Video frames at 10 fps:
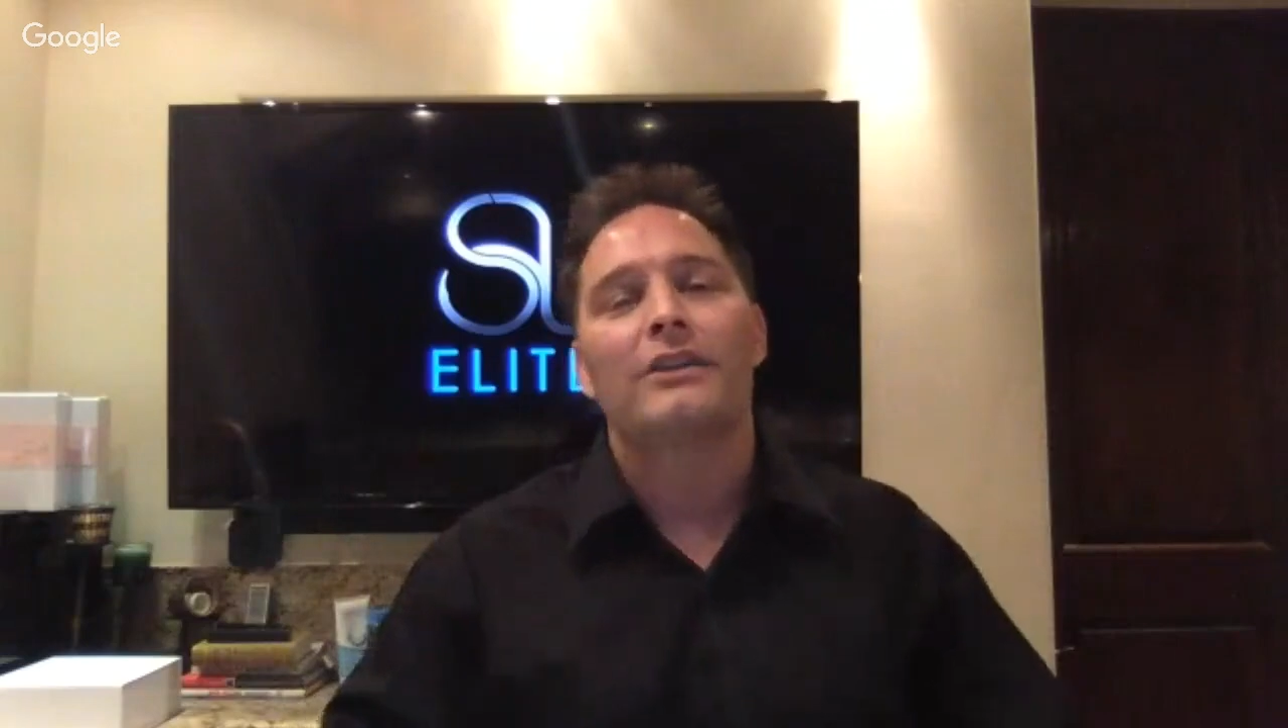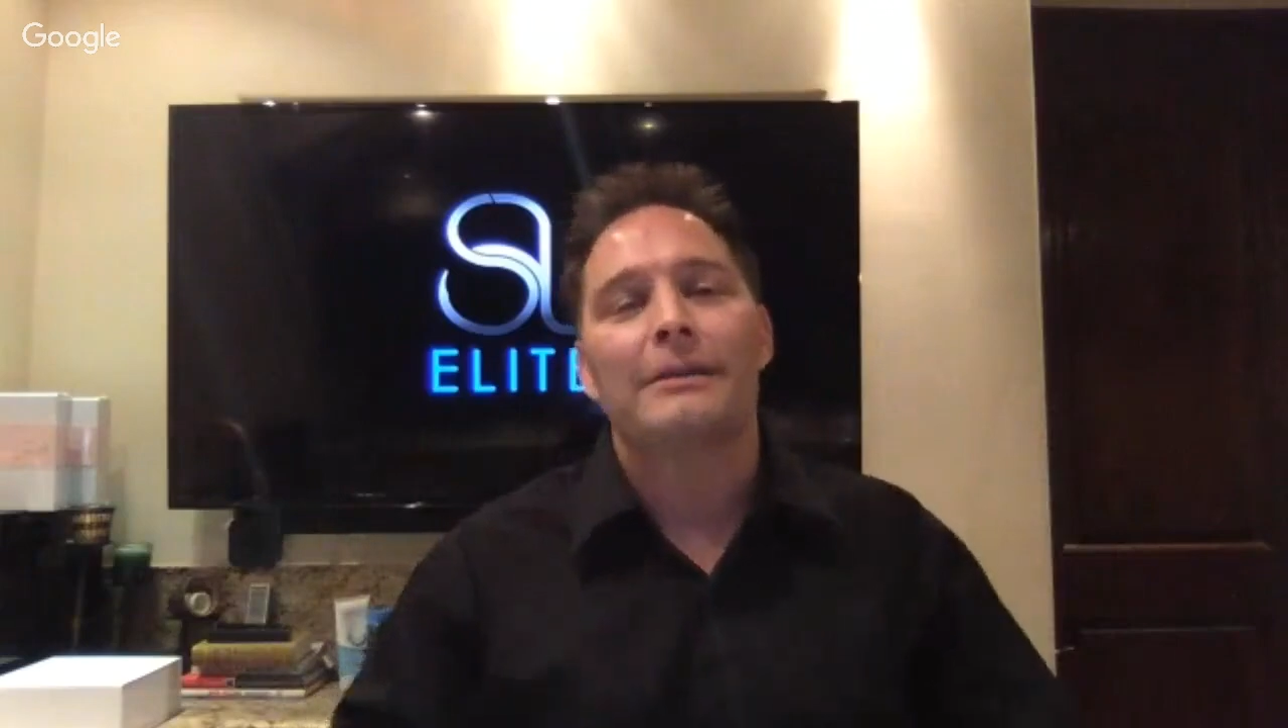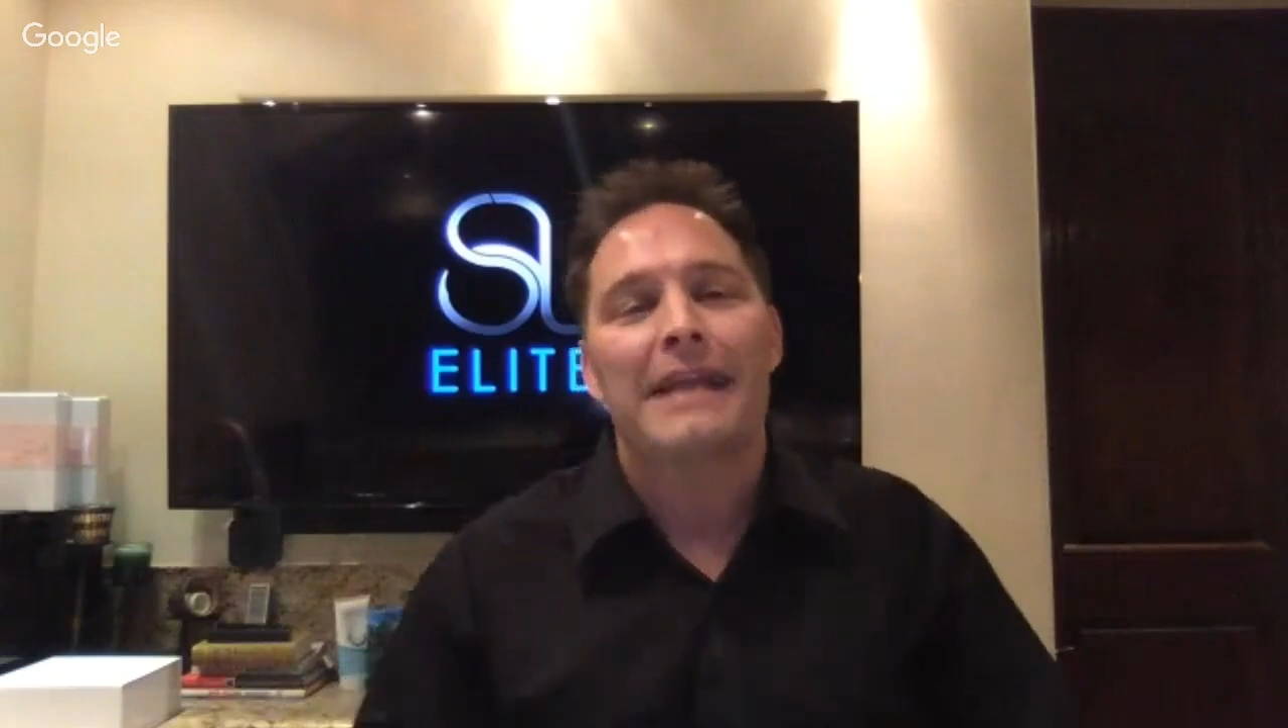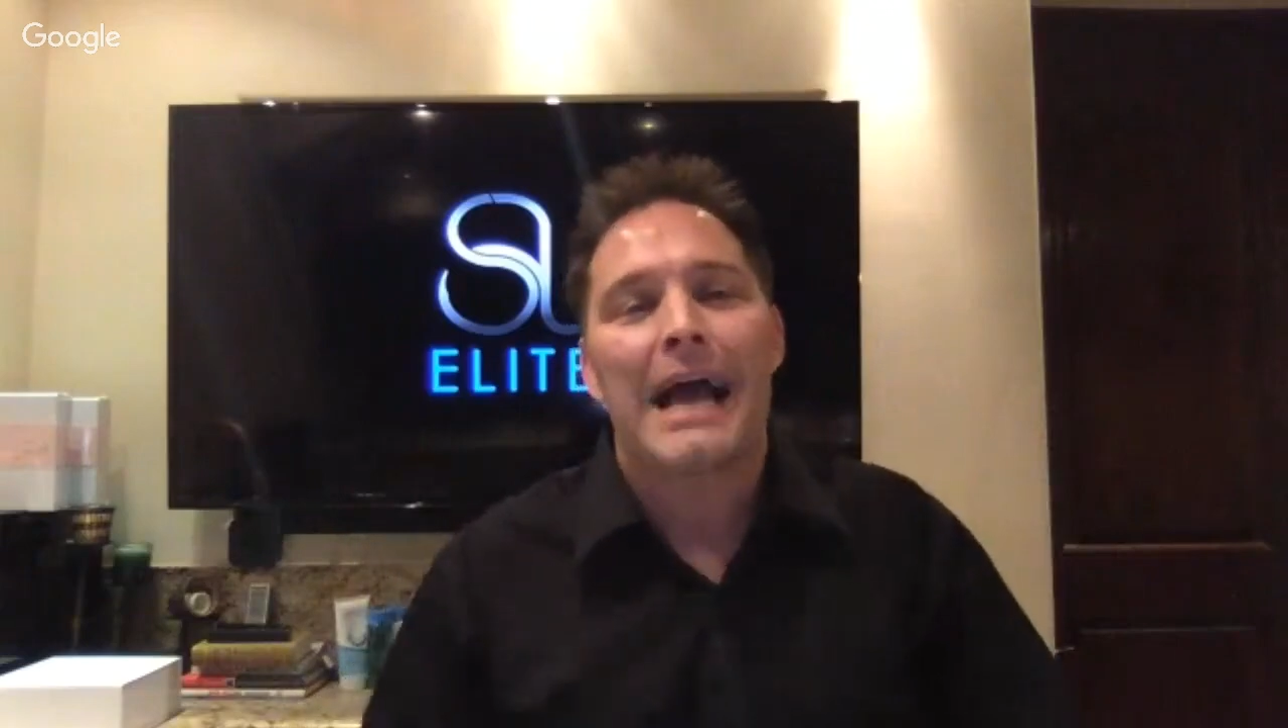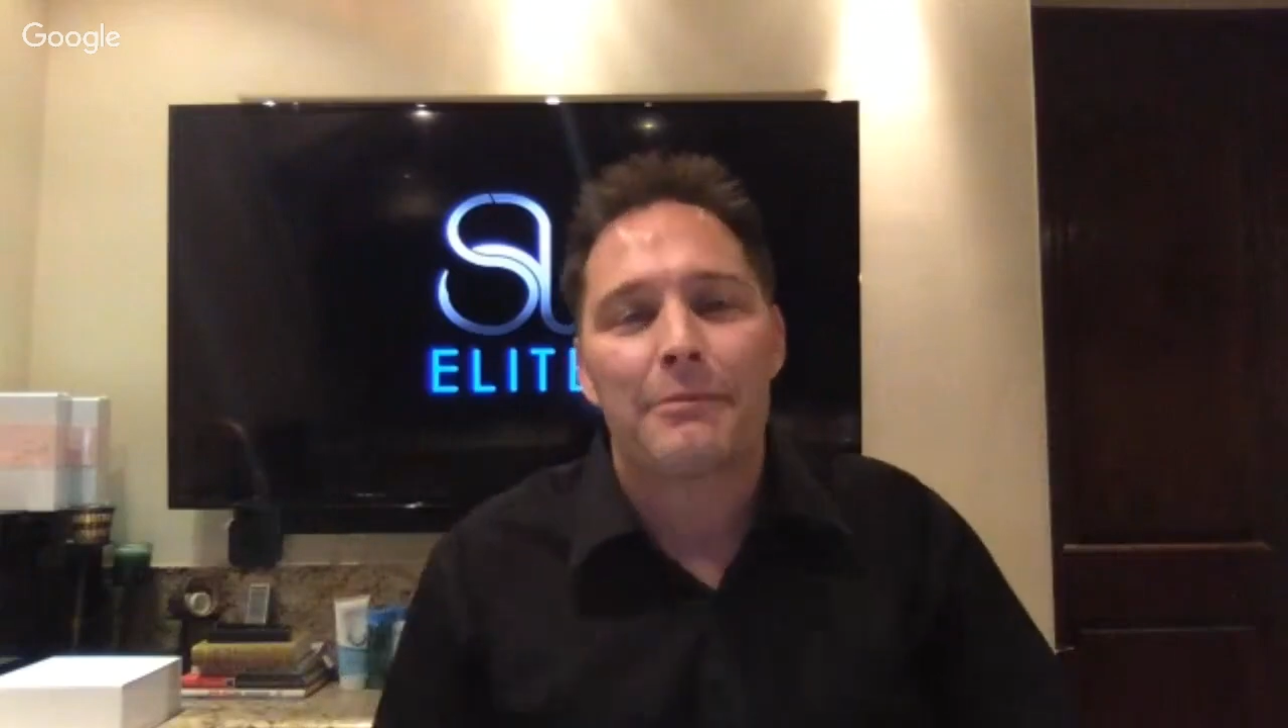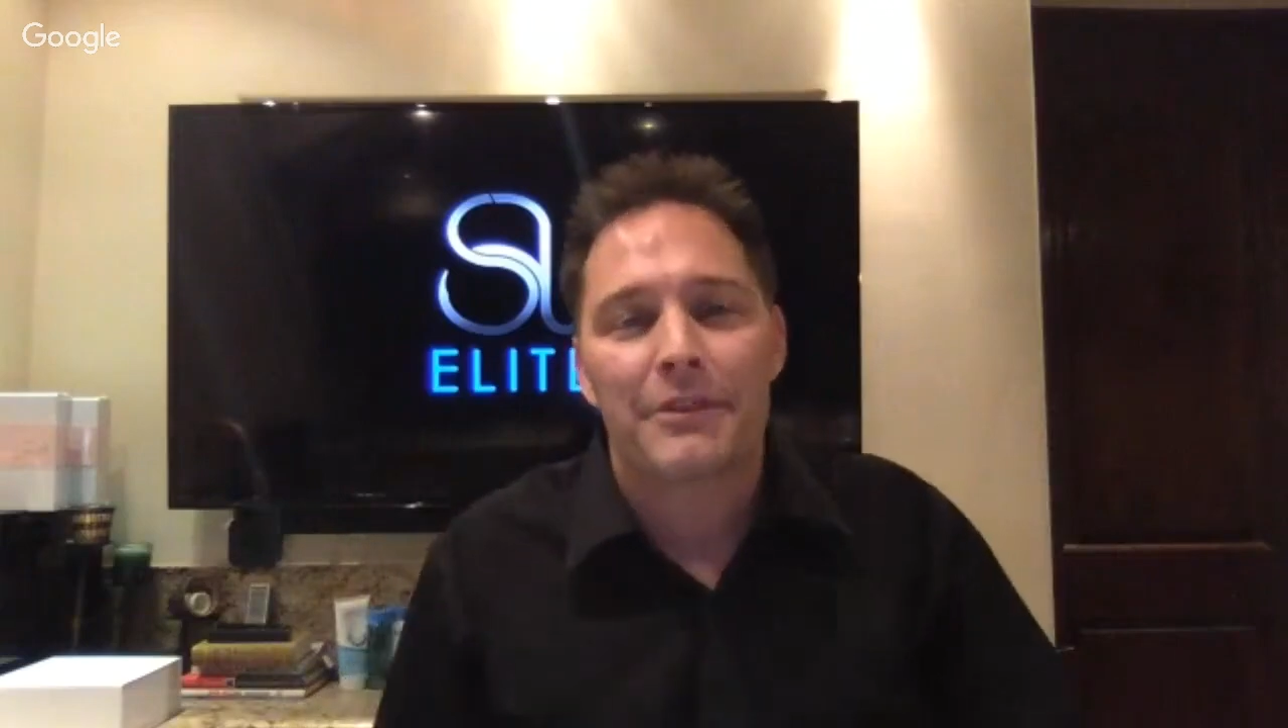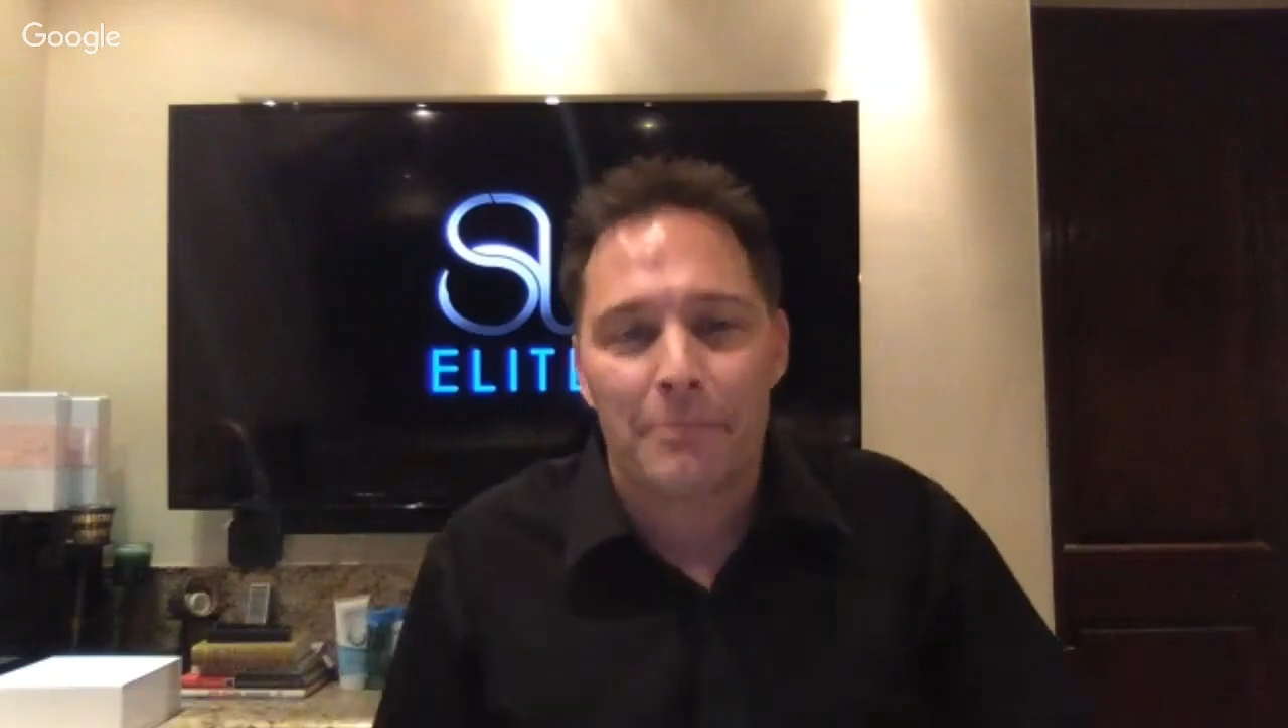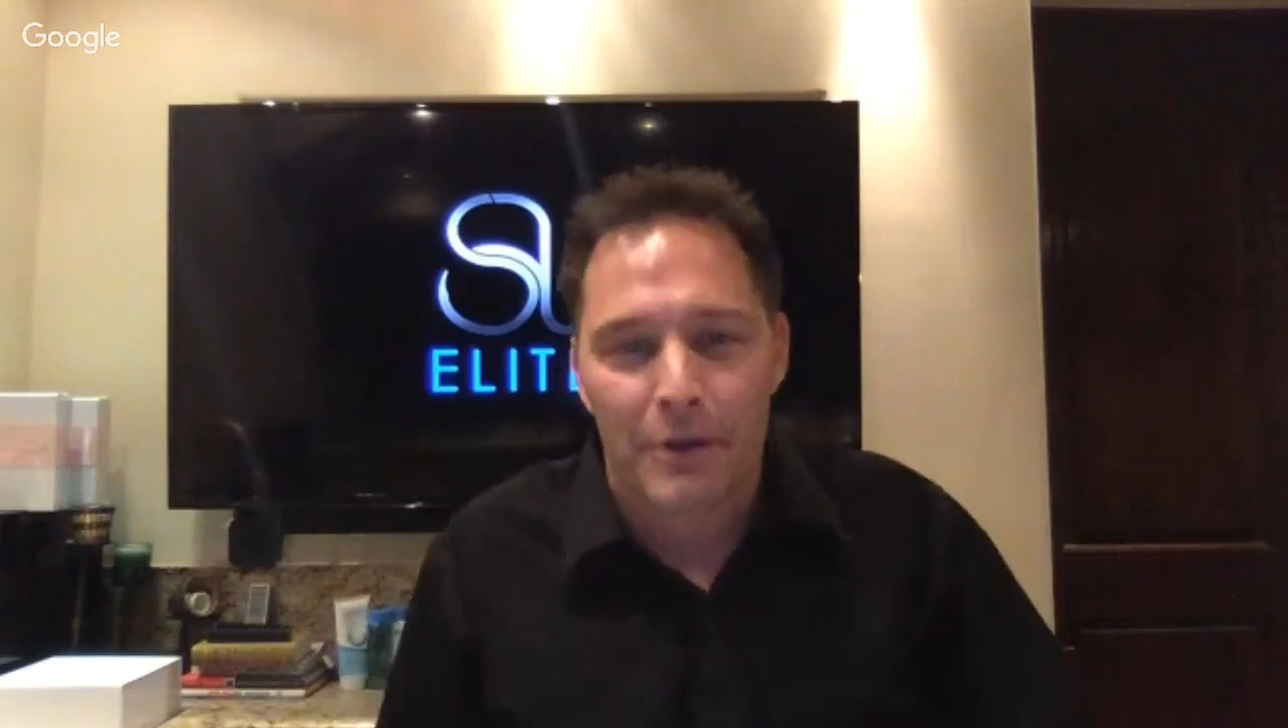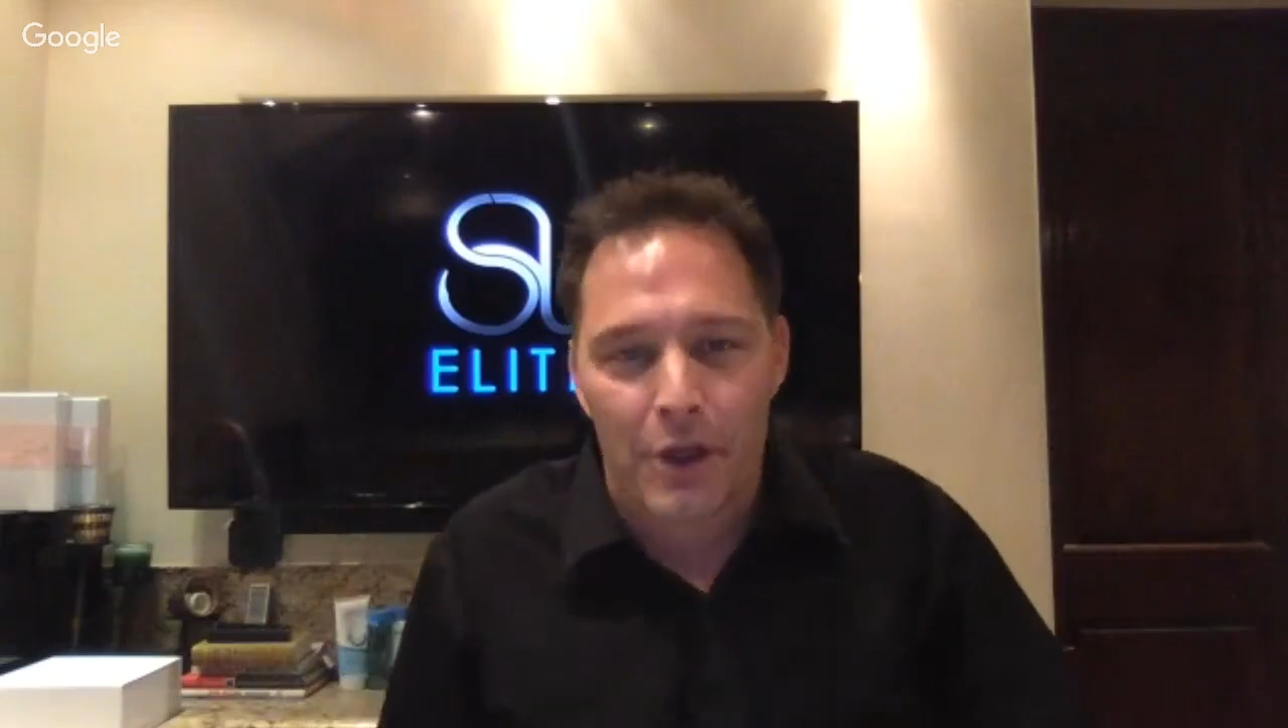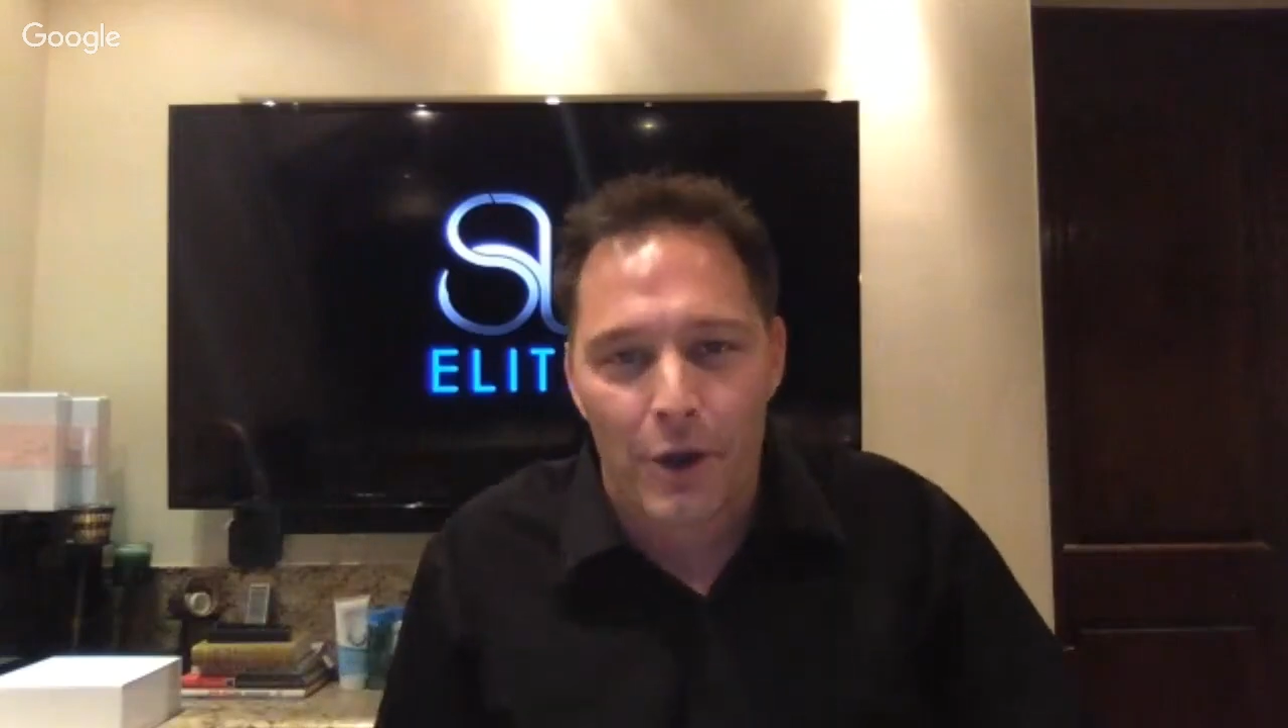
Tabitha Bacot.